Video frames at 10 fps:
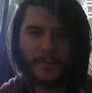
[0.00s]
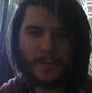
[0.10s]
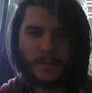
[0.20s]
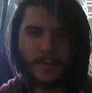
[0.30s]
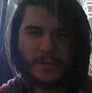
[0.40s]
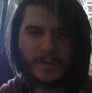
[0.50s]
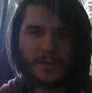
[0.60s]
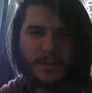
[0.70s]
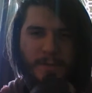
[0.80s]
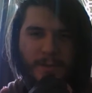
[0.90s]
What was
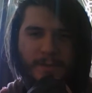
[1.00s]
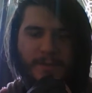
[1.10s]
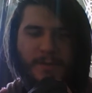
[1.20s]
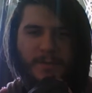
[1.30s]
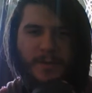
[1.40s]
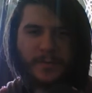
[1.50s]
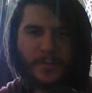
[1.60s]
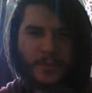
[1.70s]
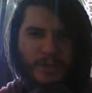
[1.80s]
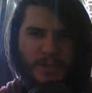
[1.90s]
it? I think they still have the
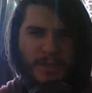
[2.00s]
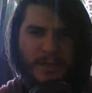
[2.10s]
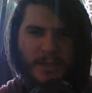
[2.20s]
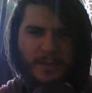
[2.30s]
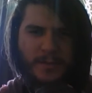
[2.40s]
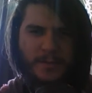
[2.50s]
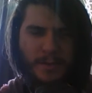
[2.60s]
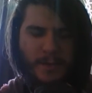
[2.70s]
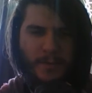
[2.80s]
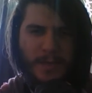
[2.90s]
Machine deck.
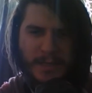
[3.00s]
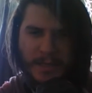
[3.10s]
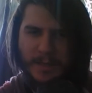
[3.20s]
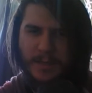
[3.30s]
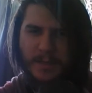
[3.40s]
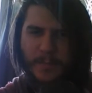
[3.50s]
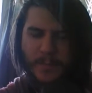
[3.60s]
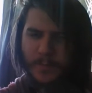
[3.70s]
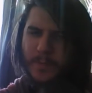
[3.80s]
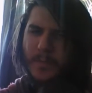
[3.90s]
Not many.
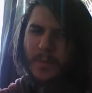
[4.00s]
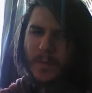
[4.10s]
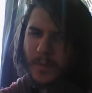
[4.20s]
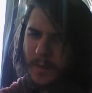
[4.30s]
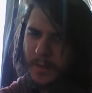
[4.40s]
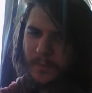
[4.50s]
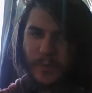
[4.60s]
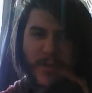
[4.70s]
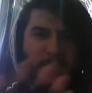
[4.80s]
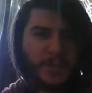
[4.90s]

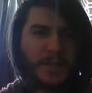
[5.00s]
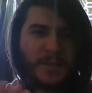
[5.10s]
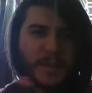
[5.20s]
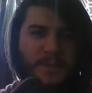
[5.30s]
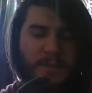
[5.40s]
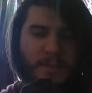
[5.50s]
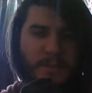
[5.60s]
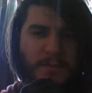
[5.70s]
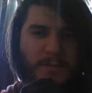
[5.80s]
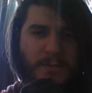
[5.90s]
Freezing Chains, obviously,
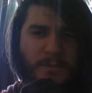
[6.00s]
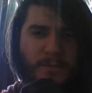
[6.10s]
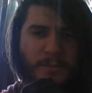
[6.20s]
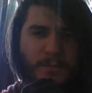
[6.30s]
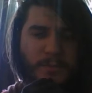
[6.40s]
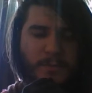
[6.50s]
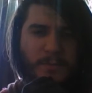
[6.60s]
because it's new.